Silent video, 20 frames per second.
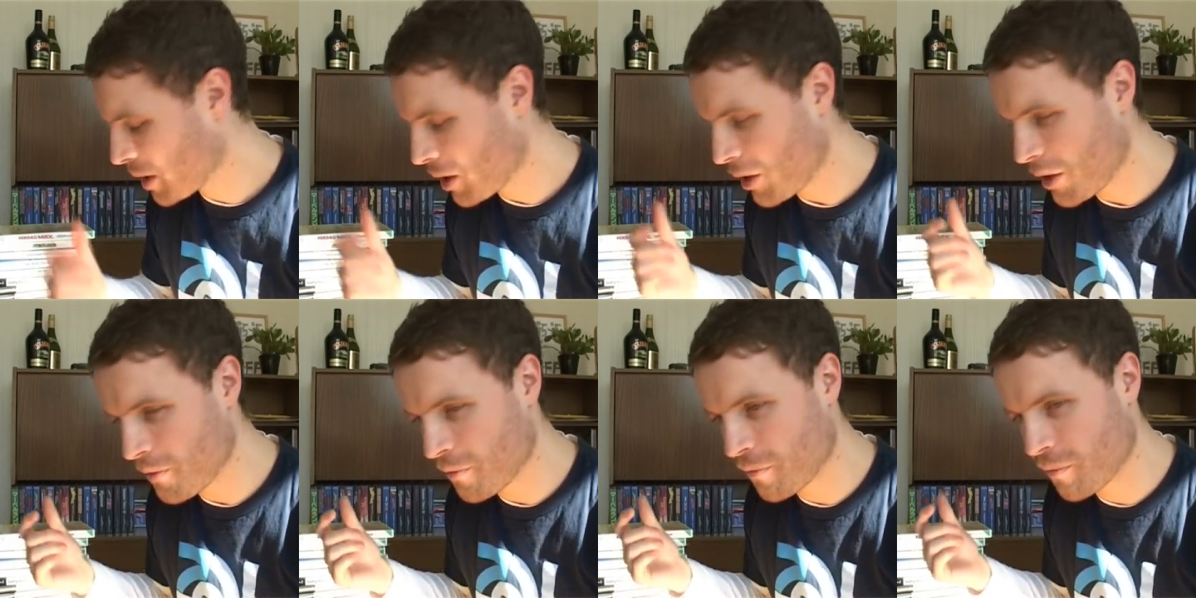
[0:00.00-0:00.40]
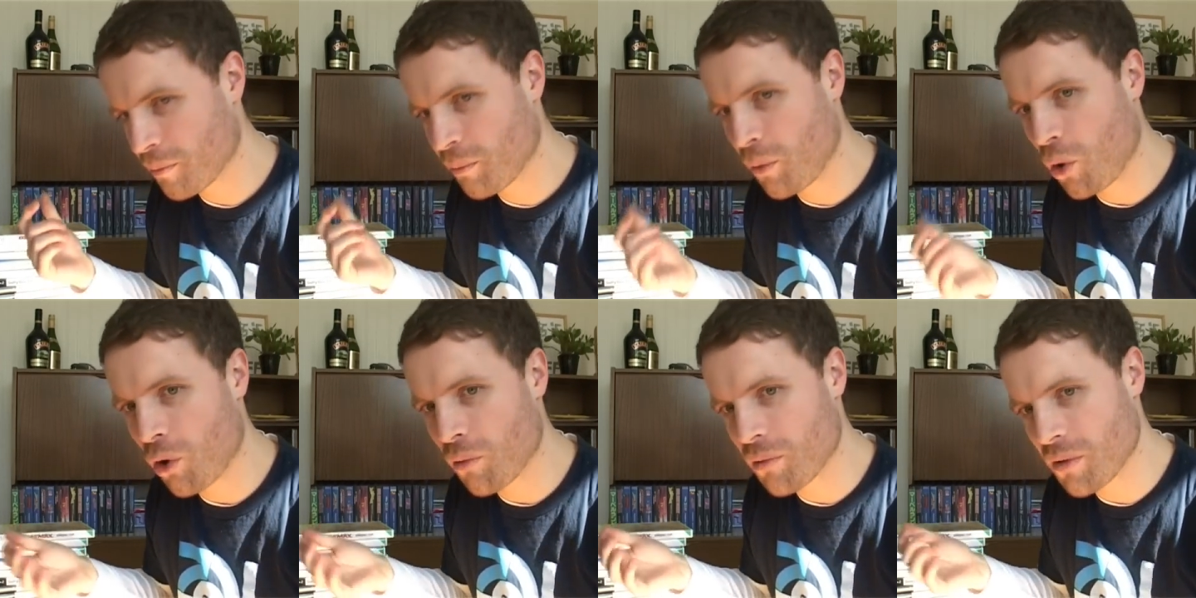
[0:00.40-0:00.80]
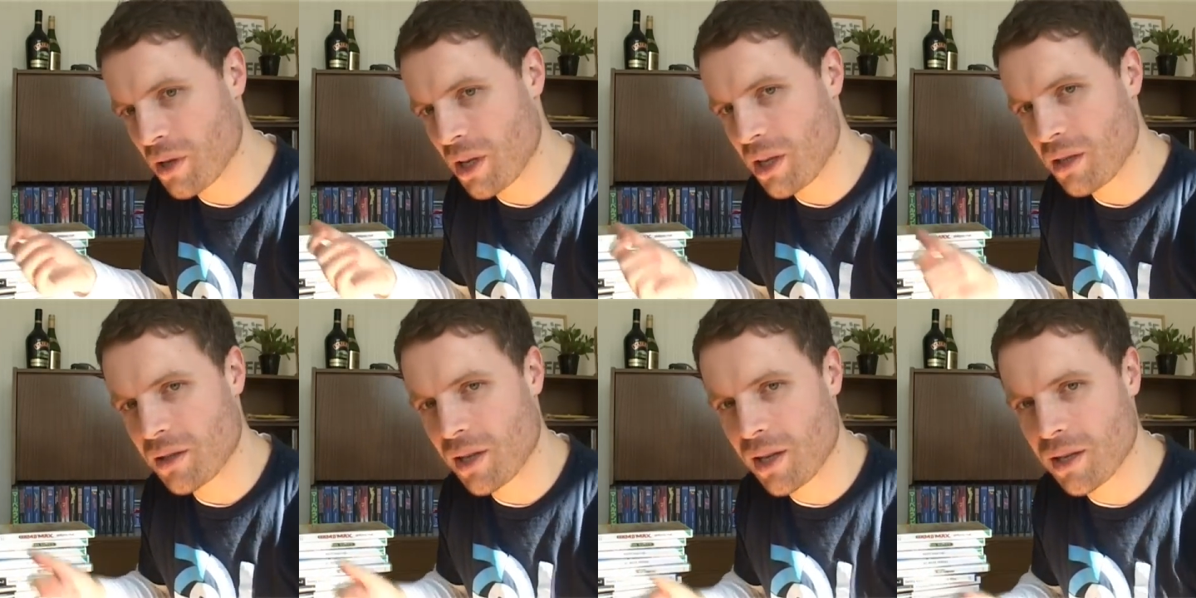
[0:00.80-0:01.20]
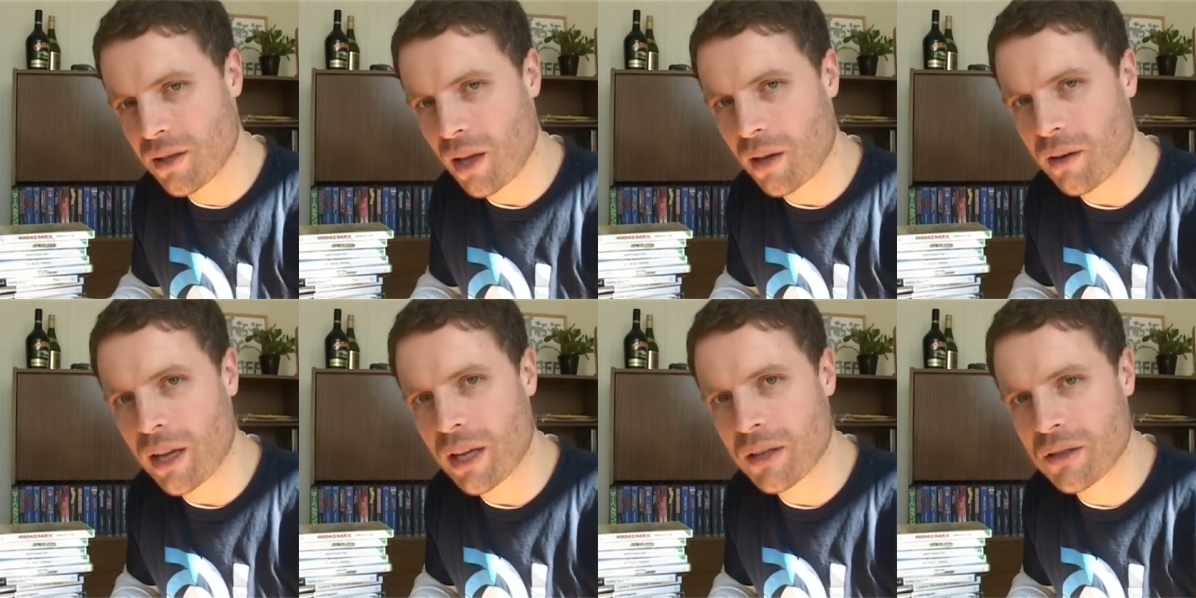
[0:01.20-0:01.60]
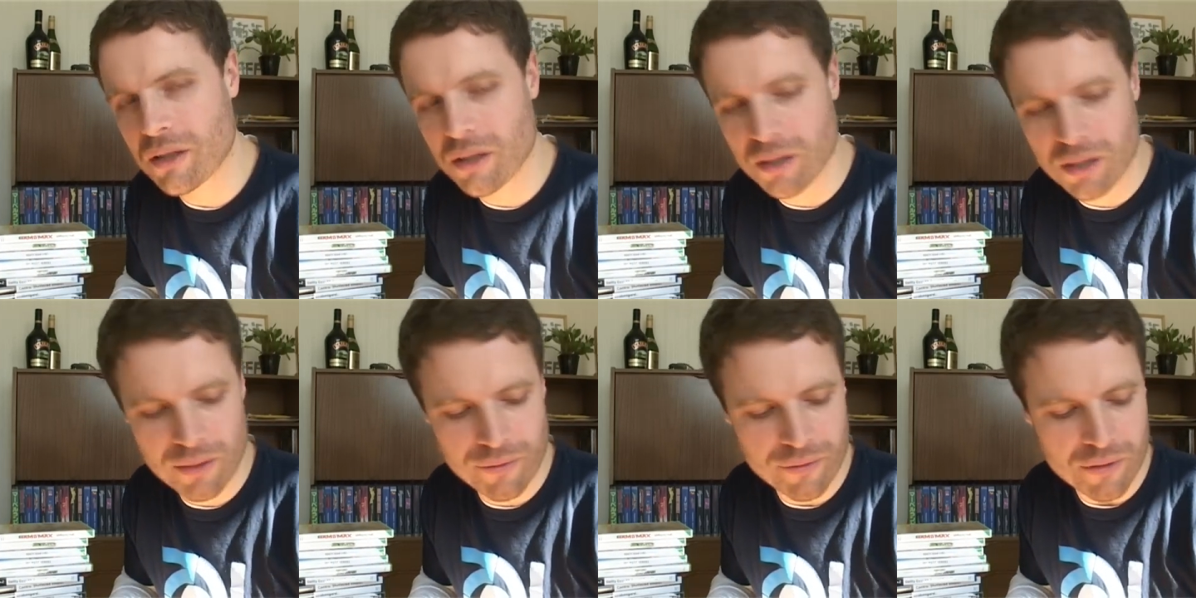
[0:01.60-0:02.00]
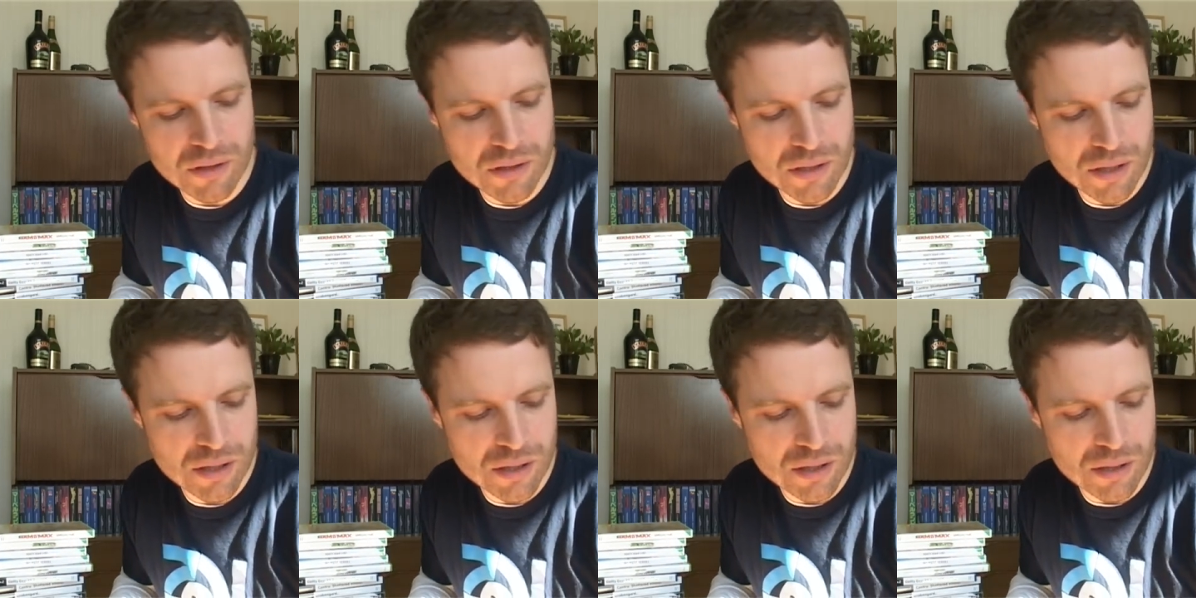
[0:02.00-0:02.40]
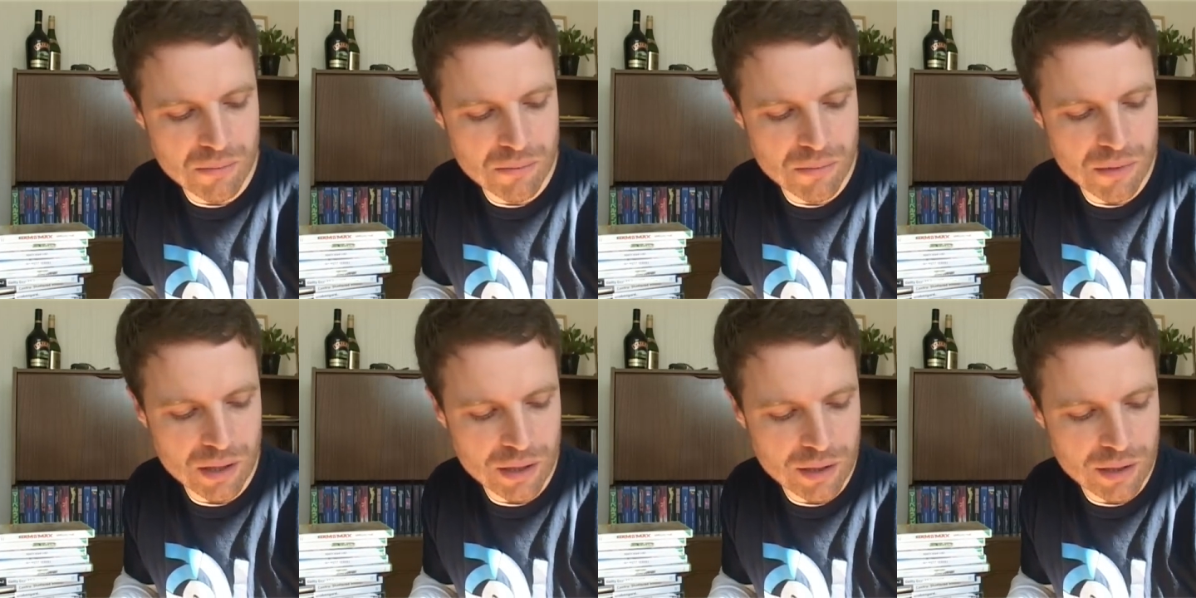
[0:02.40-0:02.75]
going more on Nintendo now, it's a different system.